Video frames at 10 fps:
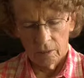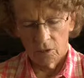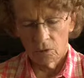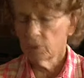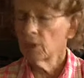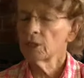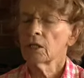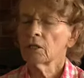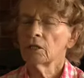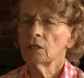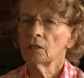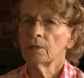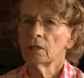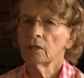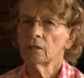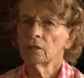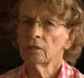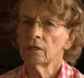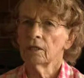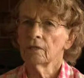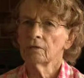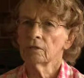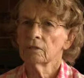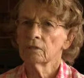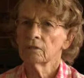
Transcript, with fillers: I don't know what else I can tell you about our lives.